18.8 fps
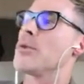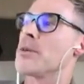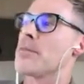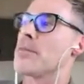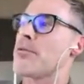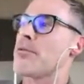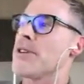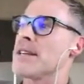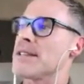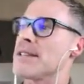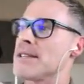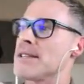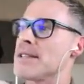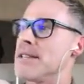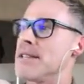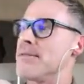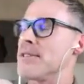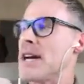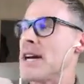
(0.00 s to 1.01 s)

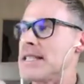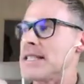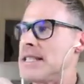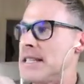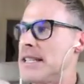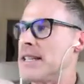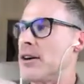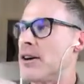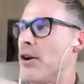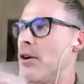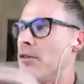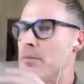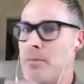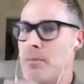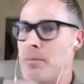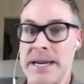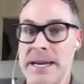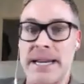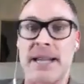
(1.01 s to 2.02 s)
preconceived idea of
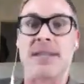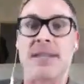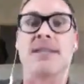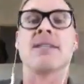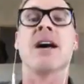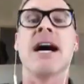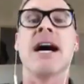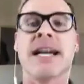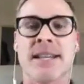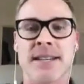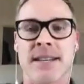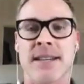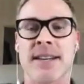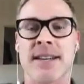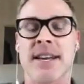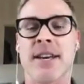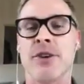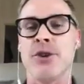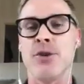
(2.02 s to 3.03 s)
being excited,
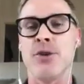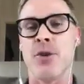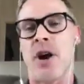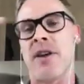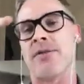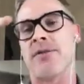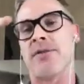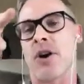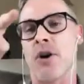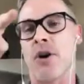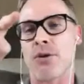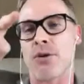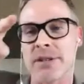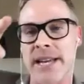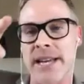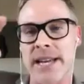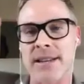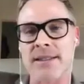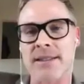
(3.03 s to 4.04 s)
you have to
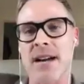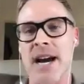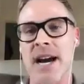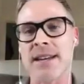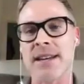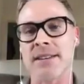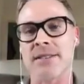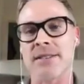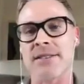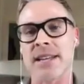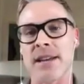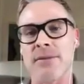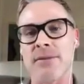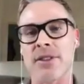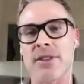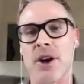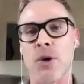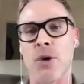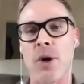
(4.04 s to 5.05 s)
hold that excited state
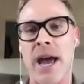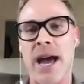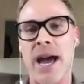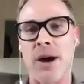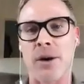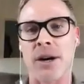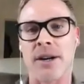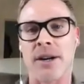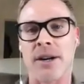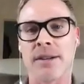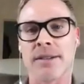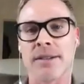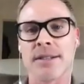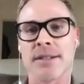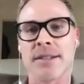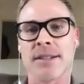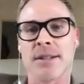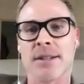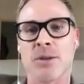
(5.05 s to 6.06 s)
for the whole hour,
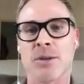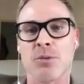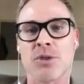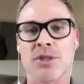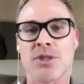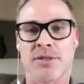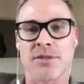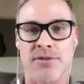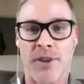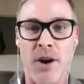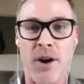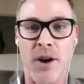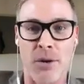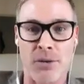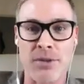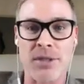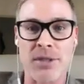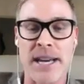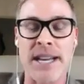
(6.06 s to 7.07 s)
which is
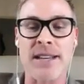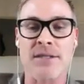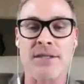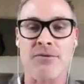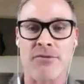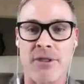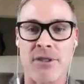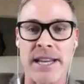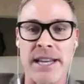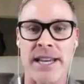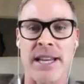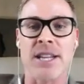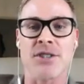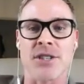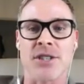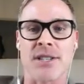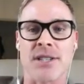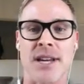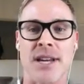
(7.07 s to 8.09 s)
false. And it's really
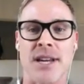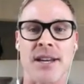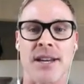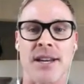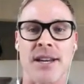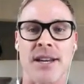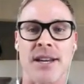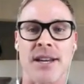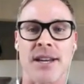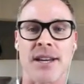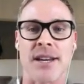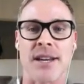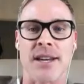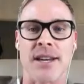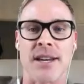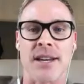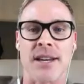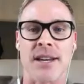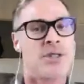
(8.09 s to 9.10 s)
energy sucking.
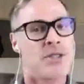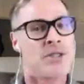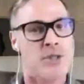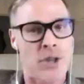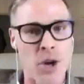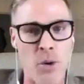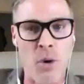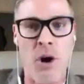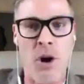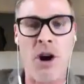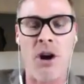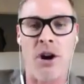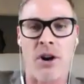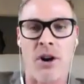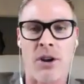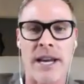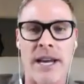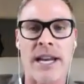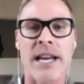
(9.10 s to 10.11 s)
Yeah. And just go
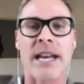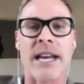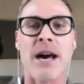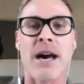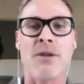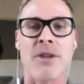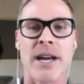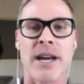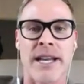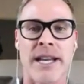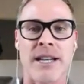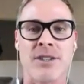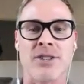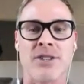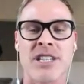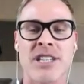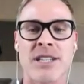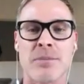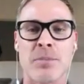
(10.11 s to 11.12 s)
on and allow that
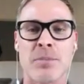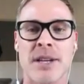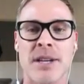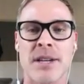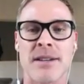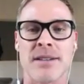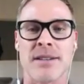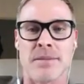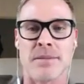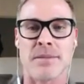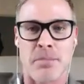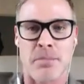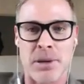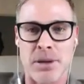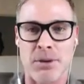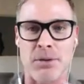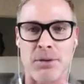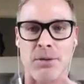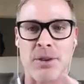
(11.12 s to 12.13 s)
energy to
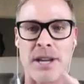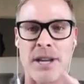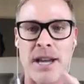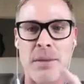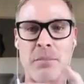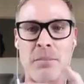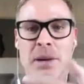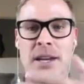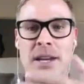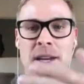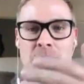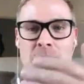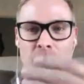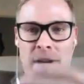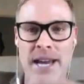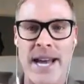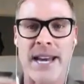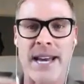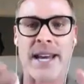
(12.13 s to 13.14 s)
build and be
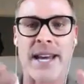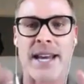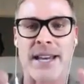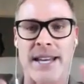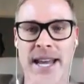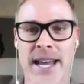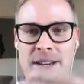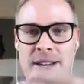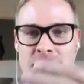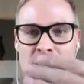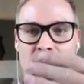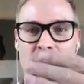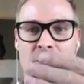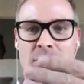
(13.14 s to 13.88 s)
organic and natural.